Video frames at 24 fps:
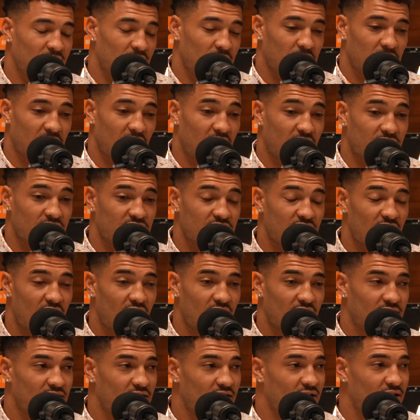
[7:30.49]
kind of
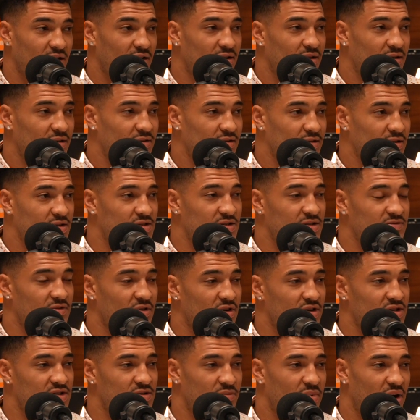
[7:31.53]
shocked. Like, this is
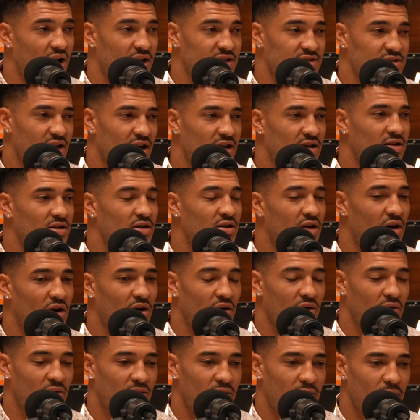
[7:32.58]
very surprising. I didn't
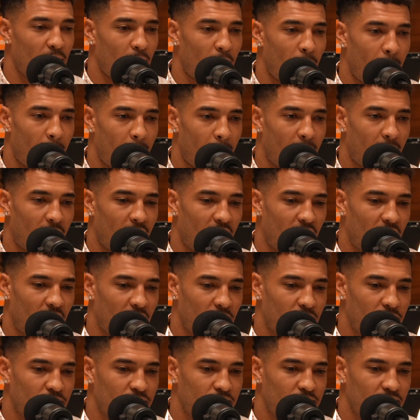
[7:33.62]
know,
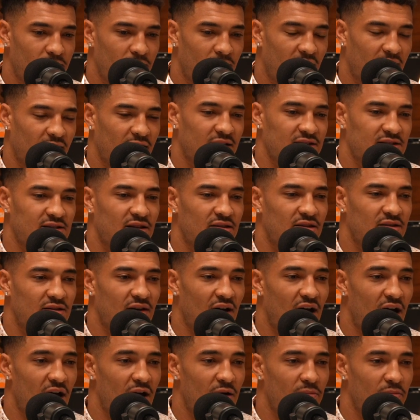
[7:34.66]
I guess at the
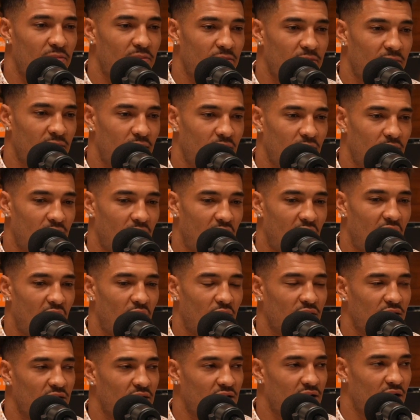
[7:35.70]
time, how
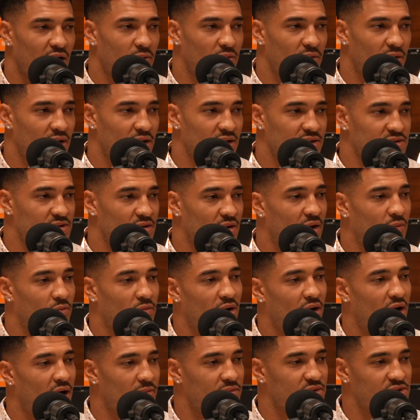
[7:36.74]
good I was or
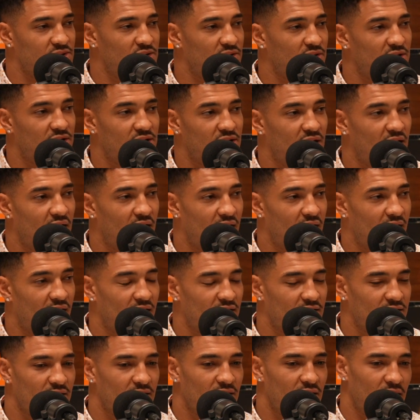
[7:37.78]
what opportunity I
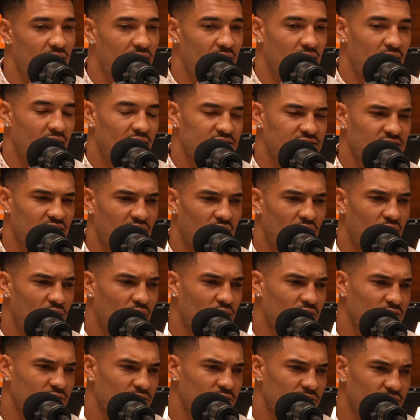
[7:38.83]
had. And as I got
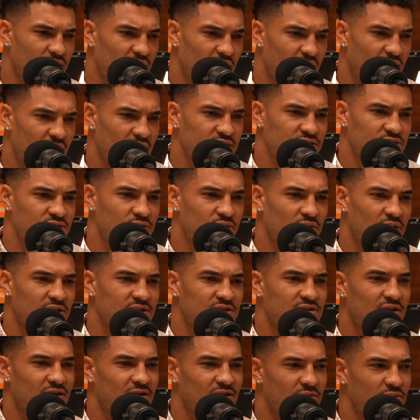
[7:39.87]
older throughout high school, I
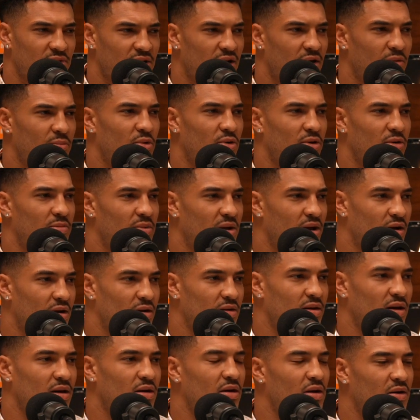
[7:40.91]
started to become more apparent,
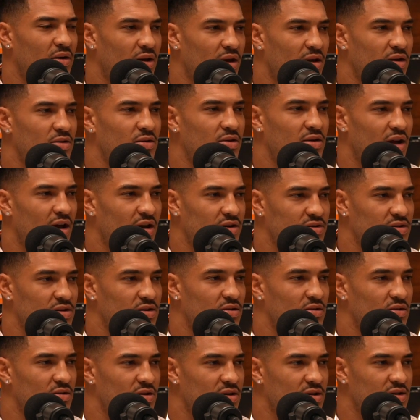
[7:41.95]
like, okay, you can actually
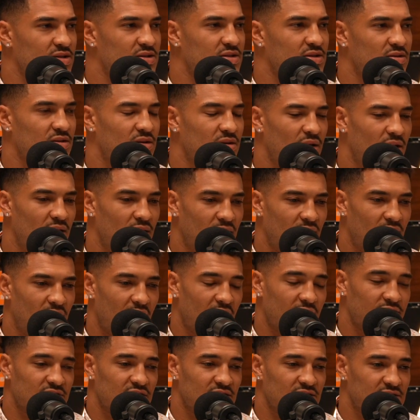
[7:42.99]
do this and
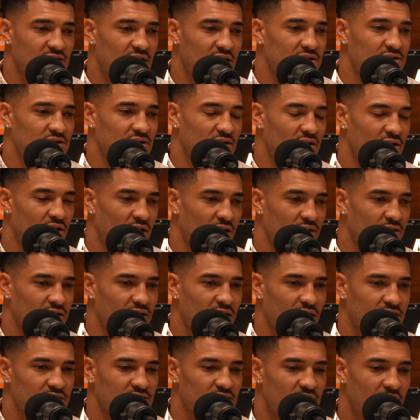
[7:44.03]
have success on the
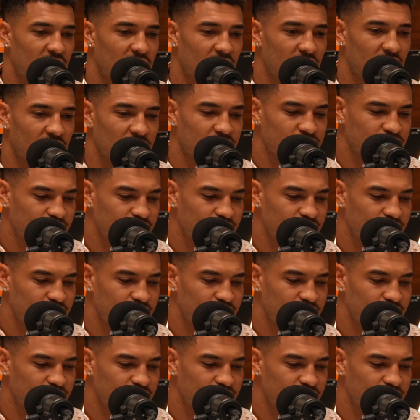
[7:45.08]
next level.